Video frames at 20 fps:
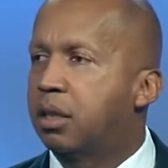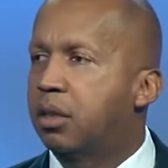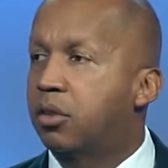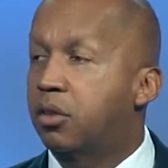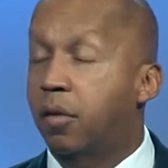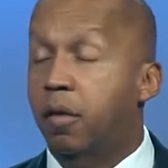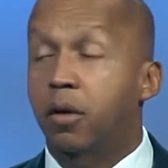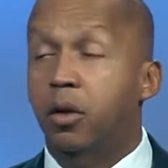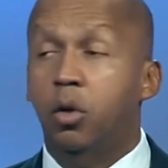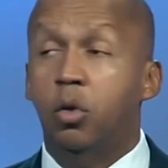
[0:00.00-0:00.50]

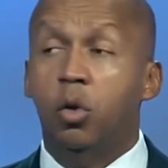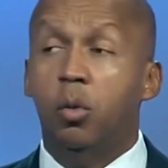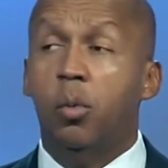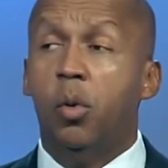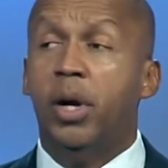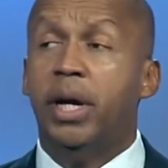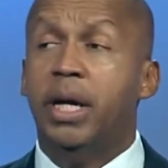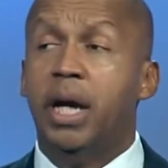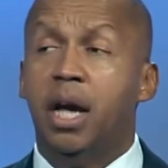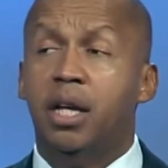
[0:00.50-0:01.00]
So the little
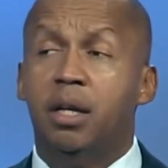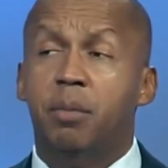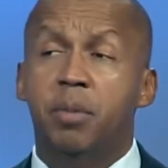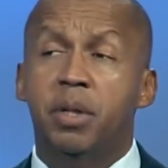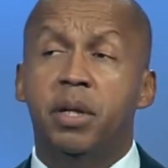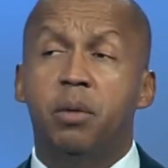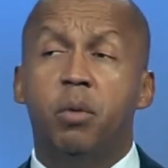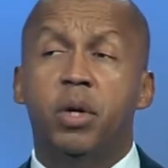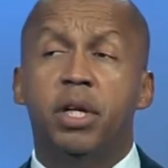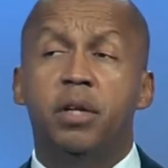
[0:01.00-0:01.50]
boy got up
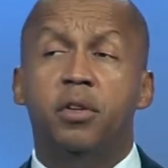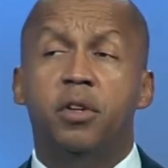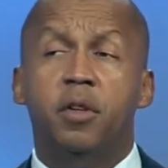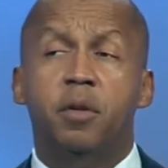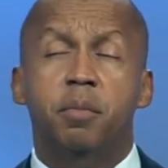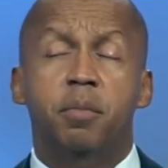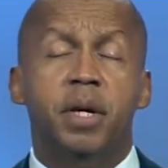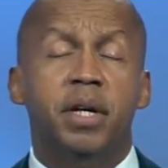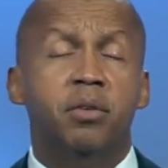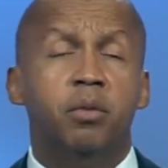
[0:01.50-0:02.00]
and he went into
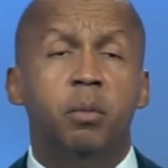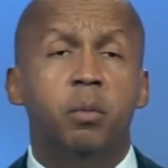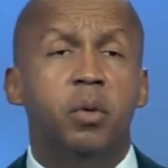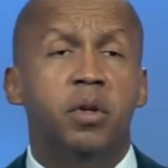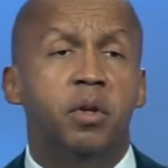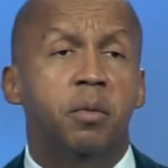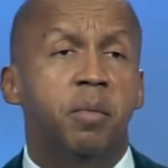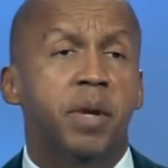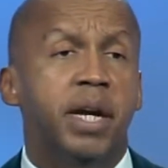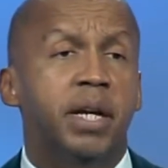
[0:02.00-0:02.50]
the bedroom
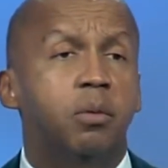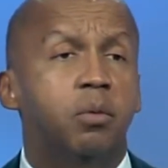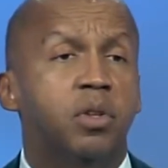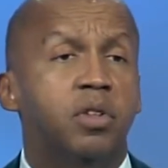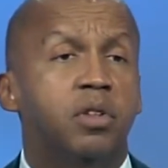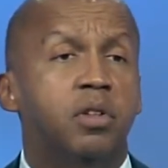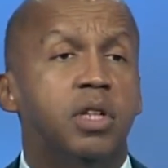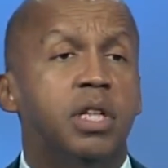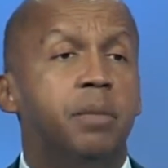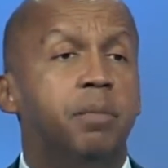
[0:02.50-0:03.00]
where the man
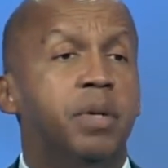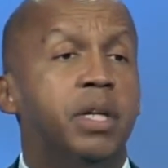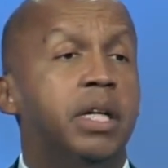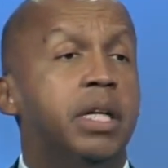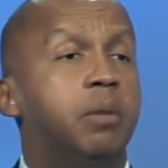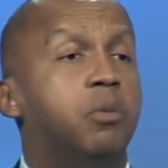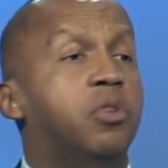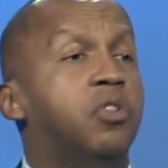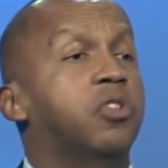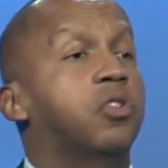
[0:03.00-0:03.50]
was sleeping.
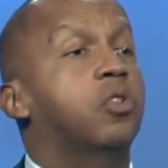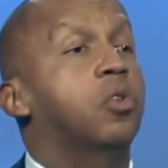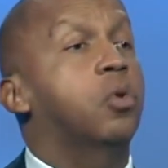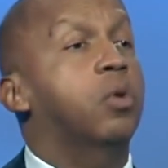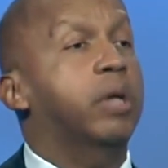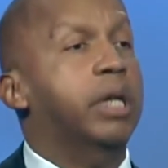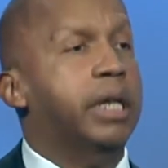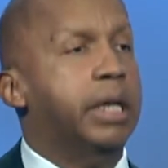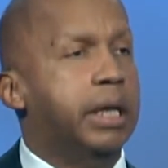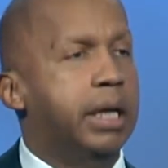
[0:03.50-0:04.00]
He was
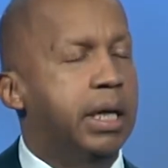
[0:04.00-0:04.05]
snoring.